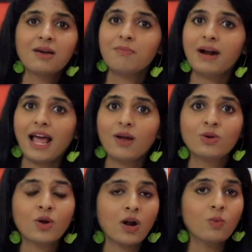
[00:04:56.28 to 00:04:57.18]
but I
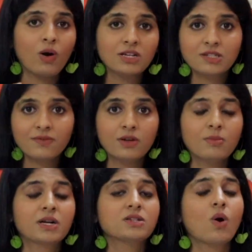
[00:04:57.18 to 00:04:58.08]
could not watch the video
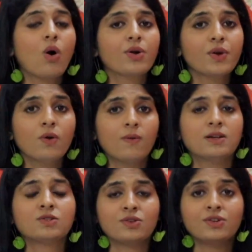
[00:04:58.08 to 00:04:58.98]
because audio
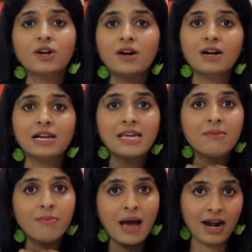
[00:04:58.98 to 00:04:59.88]
was
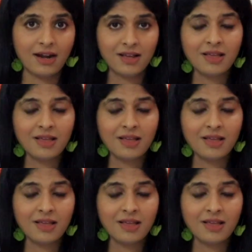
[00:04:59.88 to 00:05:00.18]
really bad.